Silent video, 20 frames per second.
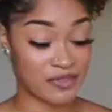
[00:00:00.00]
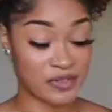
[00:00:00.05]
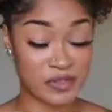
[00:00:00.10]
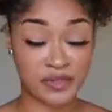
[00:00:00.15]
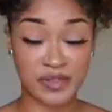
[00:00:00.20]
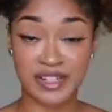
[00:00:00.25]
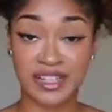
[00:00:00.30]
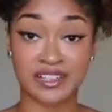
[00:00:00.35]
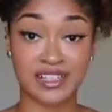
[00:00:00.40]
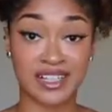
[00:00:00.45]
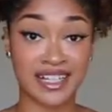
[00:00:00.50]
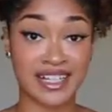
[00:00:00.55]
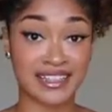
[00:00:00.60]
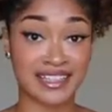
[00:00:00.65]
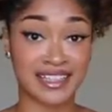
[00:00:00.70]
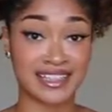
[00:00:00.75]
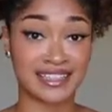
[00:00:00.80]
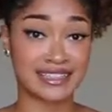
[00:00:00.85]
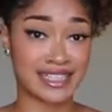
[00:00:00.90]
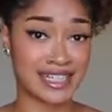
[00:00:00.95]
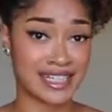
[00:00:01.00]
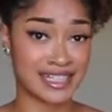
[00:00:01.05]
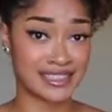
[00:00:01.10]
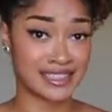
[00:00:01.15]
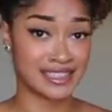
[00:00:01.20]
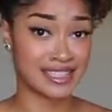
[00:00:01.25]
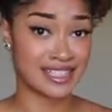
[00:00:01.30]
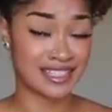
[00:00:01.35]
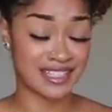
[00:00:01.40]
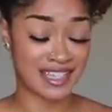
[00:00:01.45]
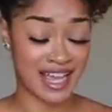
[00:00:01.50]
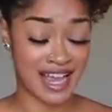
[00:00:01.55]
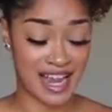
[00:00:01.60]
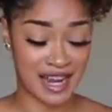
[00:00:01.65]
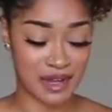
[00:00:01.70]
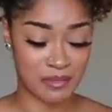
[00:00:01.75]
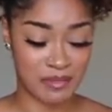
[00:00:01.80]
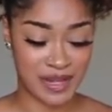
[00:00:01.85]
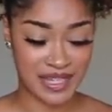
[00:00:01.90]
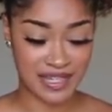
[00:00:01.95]
feel free to look at this and
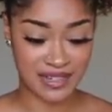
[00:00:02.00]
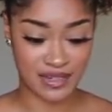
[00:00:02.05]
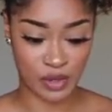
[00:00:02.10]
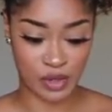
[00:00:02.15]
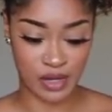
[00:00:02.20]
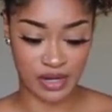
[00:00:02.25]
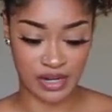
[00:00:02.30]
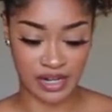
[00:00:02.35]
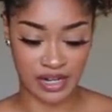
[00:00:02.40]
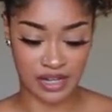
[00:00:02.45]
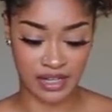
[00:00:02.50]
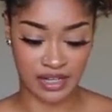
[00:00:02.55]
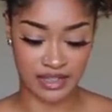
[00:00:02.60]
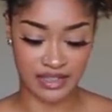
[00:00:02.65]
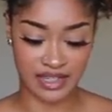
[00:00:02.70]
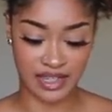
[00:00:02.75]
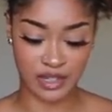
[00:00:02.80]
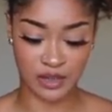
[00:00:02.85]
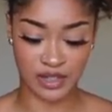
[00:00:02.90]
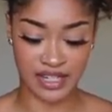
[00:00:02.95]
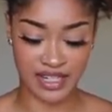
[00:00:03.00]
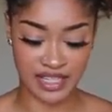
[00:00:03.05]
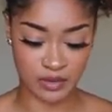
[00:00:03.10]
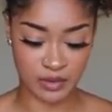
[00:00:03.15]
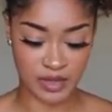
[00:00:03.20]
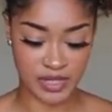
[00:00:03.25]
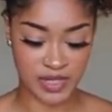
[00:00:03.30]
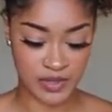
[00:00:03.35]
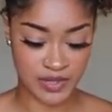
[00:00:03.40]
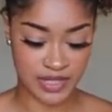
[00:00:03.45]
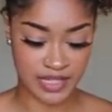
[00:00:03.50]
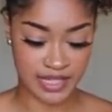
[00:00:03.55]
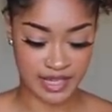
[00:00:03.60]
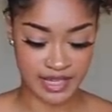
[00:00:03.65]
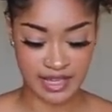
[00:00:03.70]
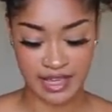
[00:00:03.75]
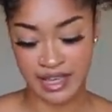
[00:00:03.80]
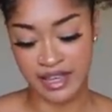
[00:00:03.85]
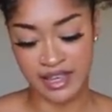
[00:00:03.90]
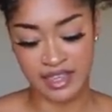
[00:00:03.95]
decide based on uh, the ingredients what you
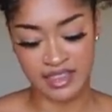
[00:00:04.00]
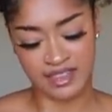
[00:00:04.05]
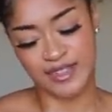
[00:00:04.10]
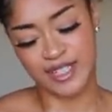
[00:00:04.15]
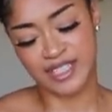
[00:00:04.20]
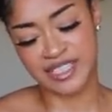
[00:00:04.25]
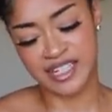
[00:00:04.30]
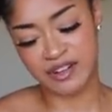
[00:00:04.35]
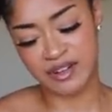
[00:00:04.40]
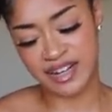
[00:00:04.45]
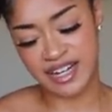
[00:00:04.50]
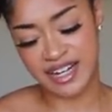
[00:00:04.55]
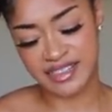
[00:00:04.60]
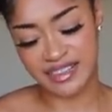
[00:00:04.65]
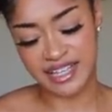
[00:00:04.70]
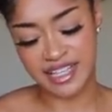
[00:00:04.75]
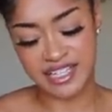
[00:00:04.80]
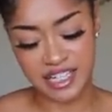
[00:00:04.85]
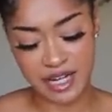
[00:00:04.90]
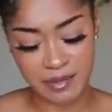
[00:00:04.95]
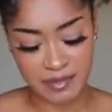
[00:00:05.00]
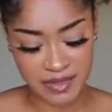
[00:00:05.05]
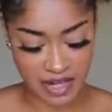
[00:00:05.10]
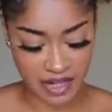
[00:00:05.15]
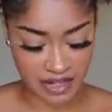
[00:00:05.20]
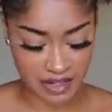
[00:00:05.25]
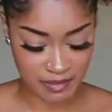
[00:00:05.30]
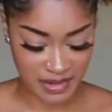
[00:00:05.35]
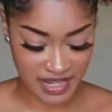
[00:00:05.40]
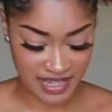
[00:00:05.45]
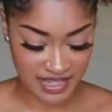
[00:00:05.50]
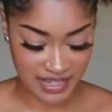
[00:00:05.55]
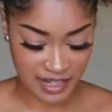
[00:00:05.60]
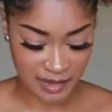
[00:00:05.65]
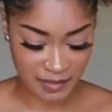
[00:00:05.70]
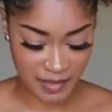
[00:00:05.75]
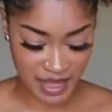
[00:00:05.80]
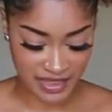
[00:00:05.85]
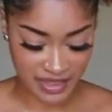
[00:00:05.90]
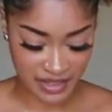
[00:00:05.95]
see. The first ingredient that jumps out at me is
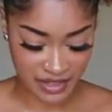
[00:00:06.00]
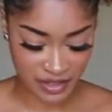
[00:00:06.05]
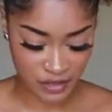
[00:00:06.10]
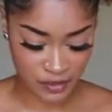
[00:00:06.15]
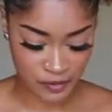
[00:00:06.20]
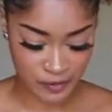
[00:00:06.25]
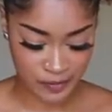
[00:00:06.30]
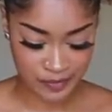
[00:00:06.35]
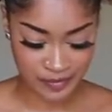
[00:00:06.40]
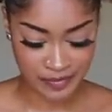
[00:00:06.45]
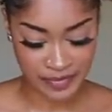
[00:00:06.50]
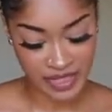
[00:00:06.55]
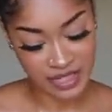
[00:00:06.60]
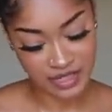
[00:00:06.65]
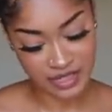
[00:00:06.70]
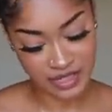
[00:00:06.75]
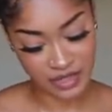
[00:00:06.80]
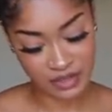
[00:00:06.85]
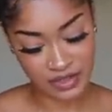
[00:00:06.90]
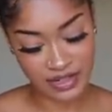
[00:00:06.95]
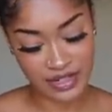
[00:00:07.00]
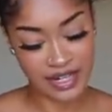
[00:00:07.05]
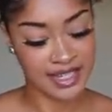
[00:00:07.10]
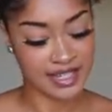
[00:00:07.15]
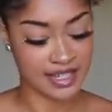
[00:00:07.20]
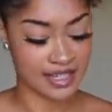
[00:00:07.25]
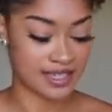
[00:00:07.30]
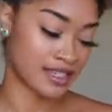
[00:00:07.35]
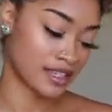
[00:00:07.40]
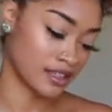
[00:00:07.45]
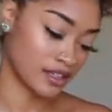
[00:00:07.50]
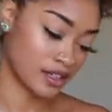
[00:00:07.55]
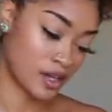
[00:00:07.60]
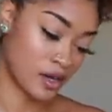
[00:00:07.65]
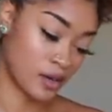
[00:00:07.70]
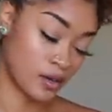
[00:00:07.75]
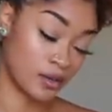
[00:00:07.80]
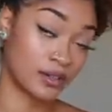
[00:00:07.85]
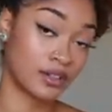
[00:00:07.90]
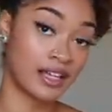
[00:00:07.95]
dimethicone. So there is a
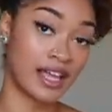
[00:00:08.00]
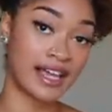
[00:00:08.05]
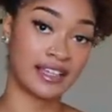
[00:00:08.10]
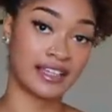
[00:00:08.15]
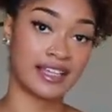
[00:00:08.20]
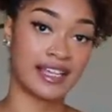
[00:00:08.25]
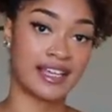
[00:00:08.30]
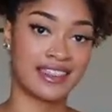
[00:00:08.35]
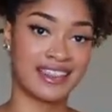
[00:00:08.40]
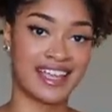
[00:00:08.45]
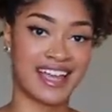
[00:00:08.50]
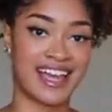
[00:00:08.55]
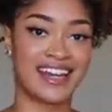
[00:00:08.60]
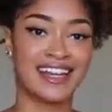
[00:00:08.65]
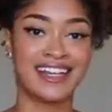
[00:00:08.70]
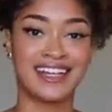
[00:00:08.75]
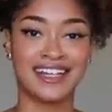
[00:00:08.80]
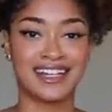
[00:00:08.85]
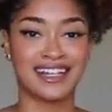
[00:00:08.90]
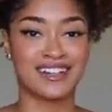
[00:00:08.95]
silicone lightly in that